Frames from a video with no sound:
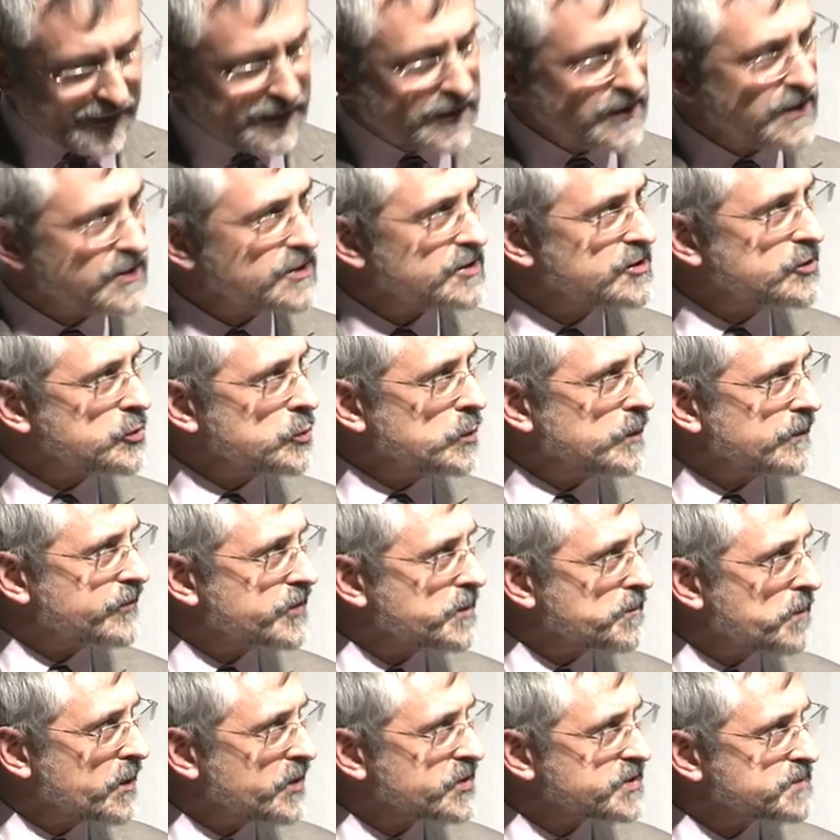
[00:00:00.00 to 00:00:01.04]
at least two
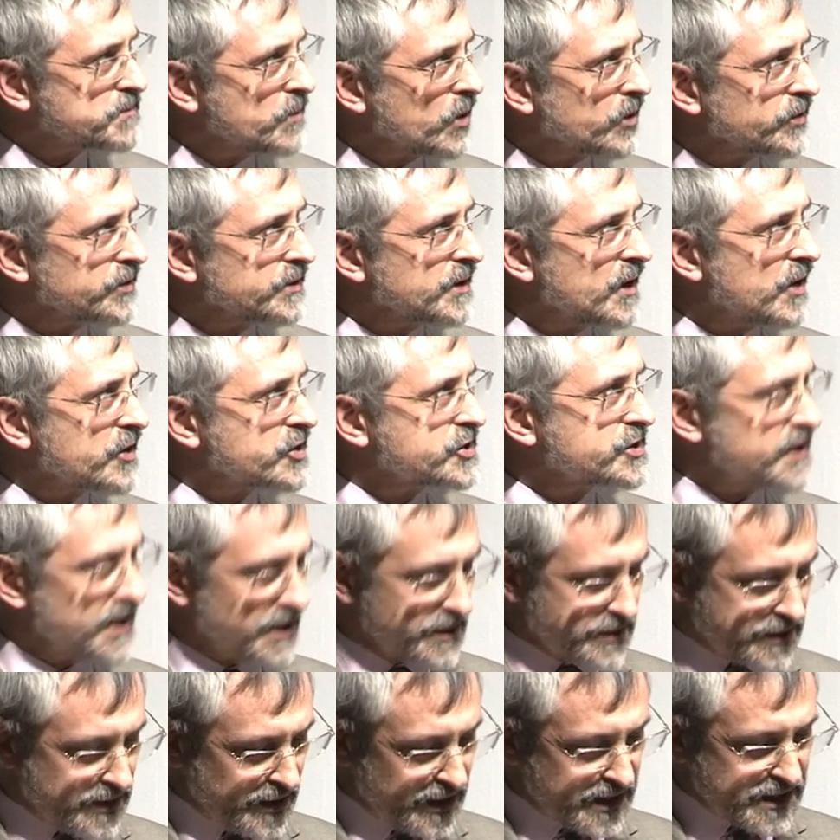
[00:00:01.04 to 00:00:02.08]
of the postmodern
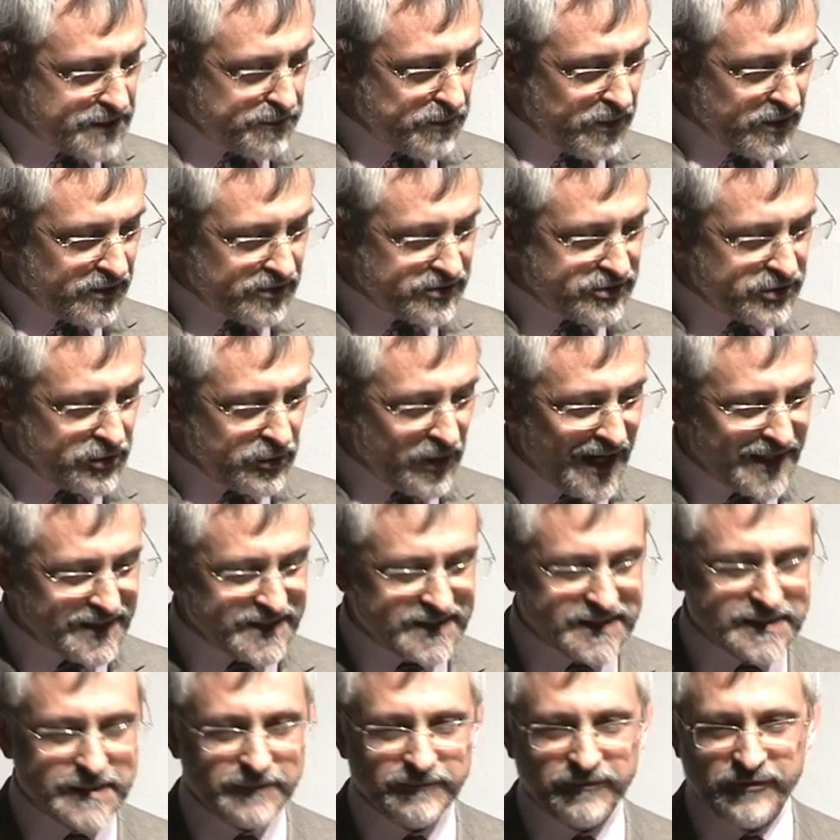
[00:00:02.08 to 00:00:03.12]
architects I spoke to
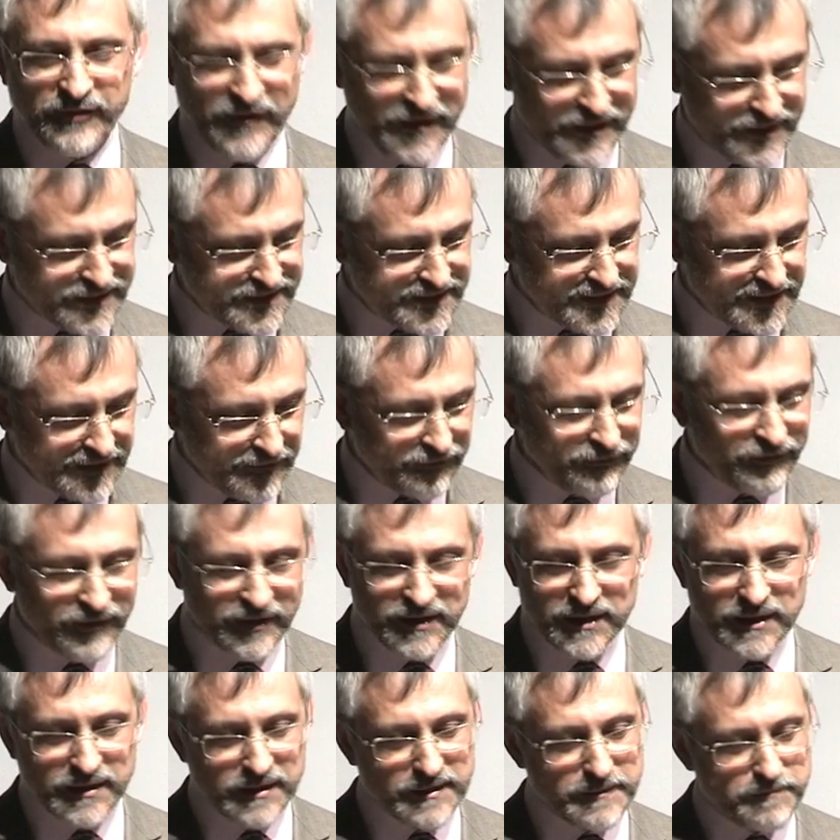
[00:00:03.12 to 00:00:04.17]
as
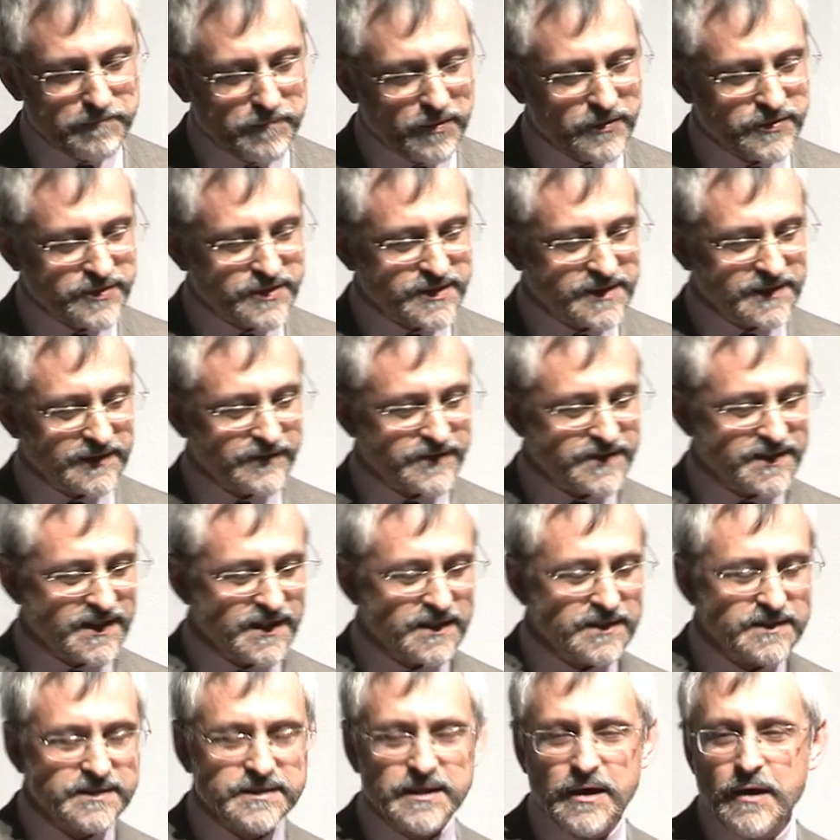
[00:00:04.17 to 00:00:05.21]
subversive in a positive
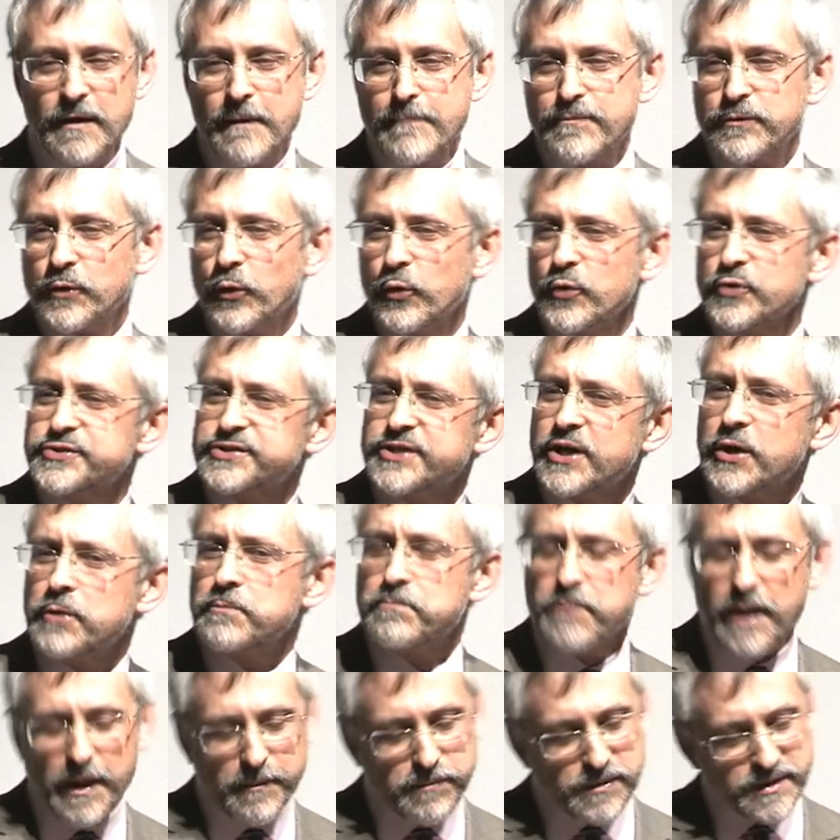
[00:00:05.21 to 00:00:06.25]
sense,
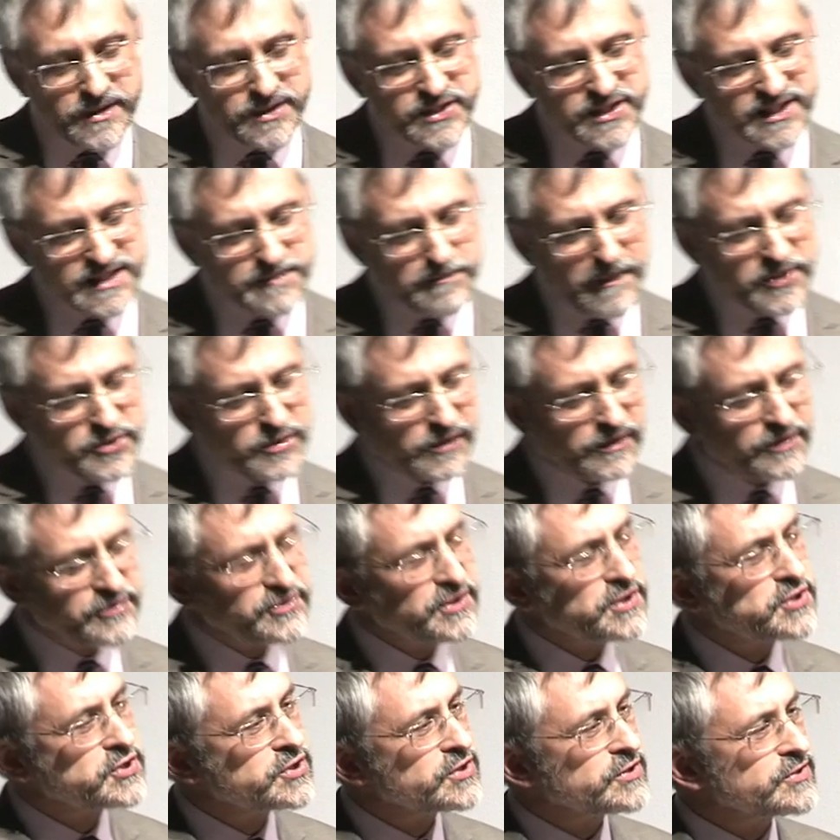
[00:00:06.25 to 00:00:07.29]
also published special
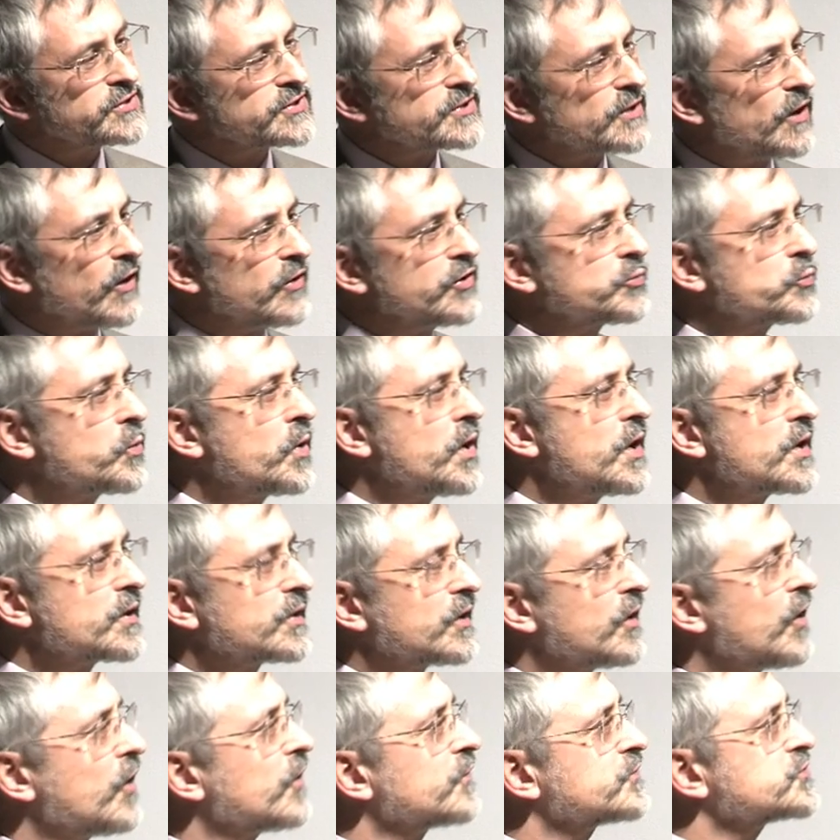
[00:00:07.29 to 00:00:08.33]
editions on the
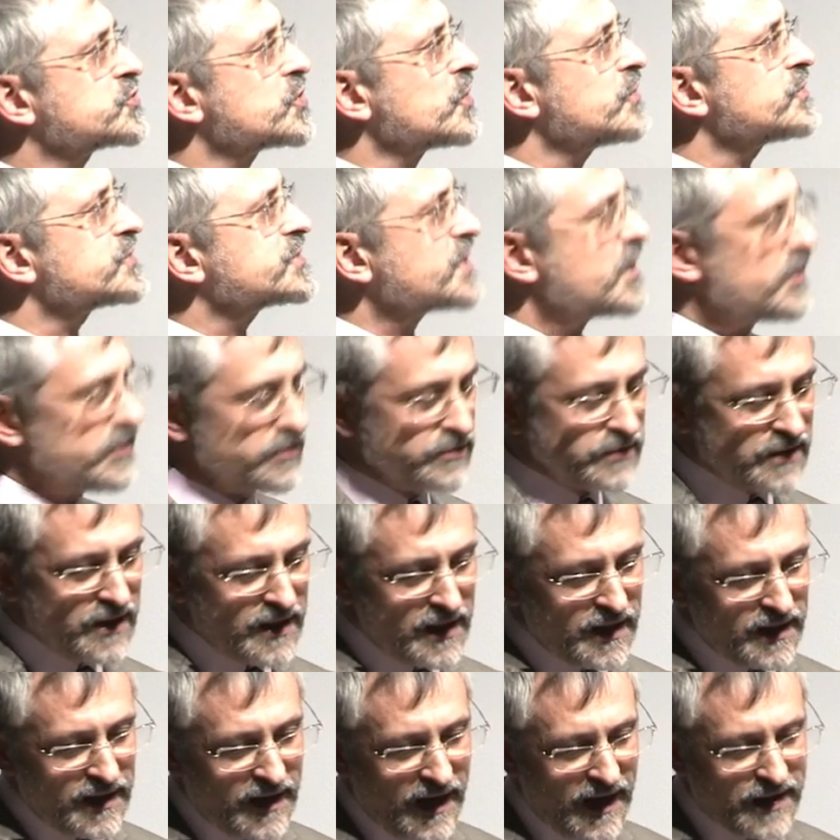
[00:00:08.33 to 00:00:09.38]
work of John
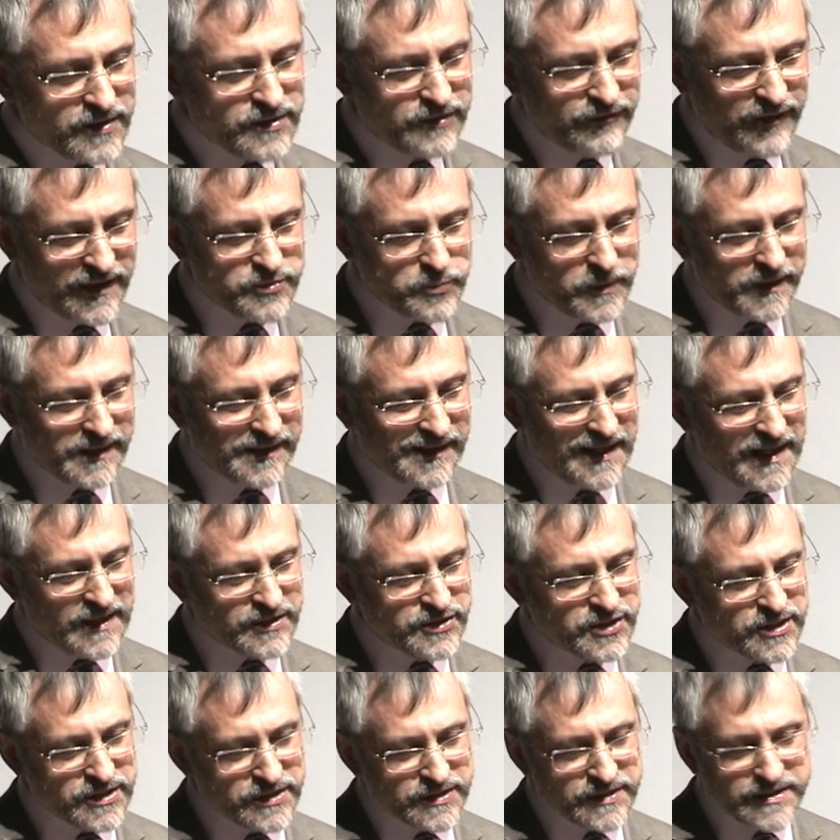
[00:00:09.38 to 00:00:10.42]
Soane and of Edwin
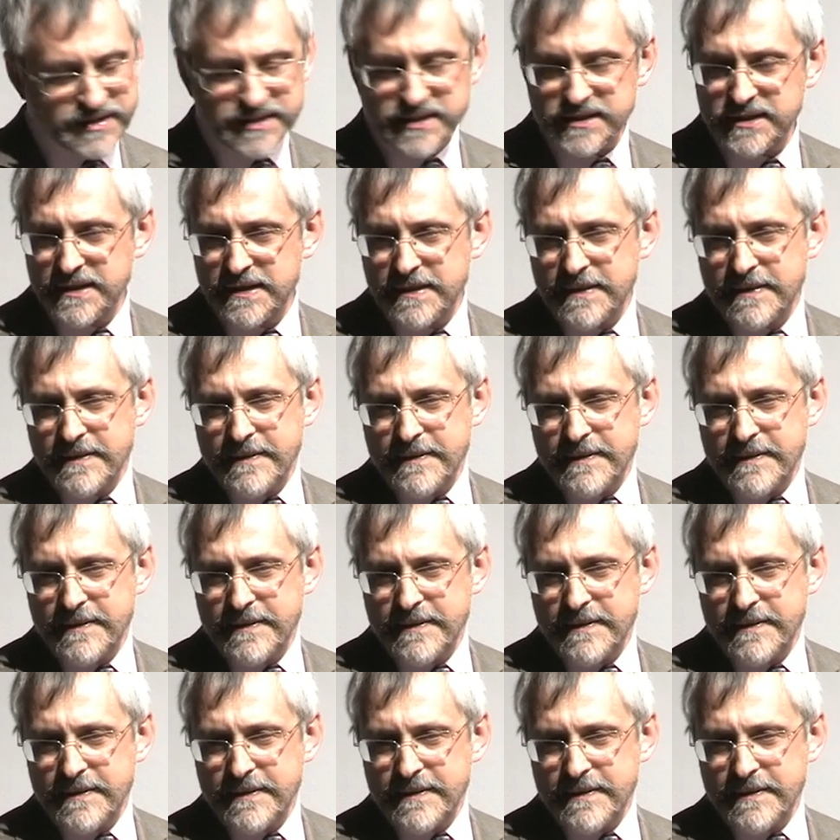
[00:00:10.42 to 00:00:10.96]
Lutyens.